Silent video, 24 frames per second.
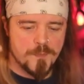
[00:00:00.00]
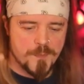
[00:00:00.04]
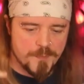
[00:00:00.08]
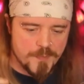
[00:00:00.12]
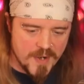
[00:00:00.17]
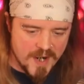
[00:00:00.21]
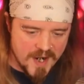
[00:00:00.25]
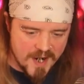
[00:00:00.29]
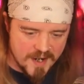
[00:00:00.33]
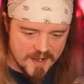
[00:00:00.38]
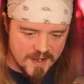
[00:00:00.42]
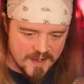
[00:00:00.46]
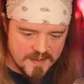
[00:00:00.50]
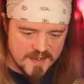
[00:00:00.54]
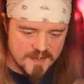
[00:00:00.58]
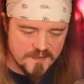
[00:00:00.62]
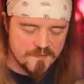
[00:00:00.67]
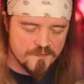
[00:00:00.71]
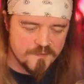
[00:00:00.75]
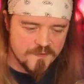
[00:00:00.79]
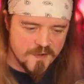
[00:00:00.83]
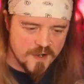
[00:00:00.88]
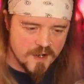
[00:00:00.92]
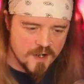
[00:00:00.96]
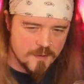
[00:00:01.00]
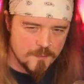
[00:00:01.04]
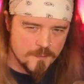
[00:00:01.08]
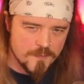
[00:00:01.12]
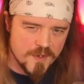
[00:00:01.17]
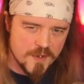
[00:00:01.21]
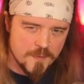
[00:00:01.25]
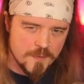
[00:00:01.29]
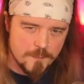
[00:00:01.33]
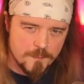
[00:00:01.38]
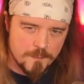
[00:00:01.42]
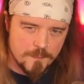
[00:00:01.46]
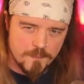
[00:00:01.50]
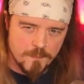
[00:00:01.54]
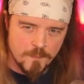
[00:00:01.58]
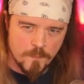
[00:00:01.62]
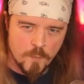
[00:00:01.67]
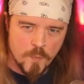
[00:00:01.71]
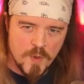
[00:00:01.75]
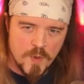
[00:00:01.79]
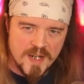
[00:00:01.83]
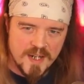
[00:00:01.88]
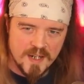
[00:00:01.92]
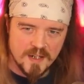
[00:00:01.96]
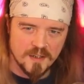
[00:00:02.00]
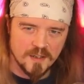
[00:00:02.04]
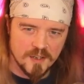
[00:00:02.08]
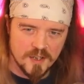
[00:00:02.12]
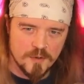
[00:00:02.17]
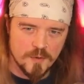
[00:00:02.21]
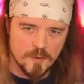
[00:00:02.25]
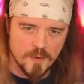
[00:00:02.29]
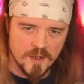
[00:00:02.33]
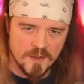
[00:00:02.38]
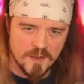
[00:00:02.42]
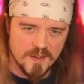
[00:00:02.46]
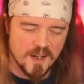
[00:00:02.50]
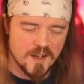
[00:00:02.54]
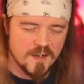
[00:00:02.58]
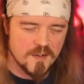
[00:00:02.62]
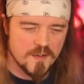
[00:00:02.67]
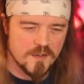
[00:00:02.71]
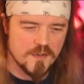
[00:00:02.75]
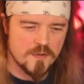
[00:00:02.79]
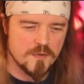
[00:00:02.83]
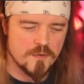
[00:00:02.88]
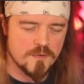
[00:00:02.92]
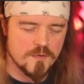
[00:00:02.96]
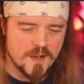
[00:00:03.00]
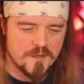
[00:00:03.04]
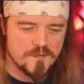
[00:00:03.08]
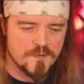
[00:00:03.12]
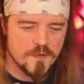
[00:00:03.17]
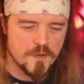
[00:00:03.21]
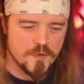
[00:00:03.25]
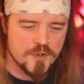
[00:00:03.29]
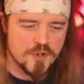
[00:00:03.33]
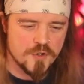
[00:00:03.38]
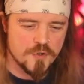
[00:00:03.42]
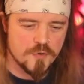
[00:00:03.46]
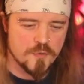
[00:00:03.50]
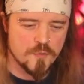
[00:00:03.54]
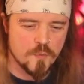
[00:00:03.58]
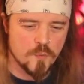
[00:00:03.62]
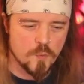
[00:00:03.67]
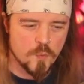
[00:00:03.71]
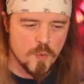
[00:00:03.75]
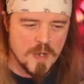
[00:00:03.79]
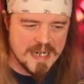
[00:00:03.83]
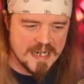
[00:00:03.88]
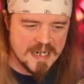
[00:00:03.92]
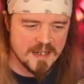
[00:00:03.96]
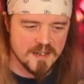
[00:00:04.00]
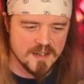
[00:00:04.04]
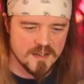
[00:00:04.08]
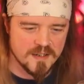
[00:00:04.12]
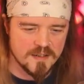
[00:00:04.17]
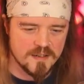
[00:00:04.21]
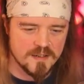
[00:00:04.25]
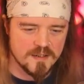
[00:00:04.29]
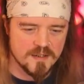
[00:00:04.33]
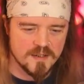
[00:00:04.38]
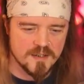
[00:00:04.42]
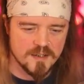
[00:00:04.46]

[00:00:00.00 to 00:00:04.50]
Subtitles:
back to farm the weaker loot and therefore do weaker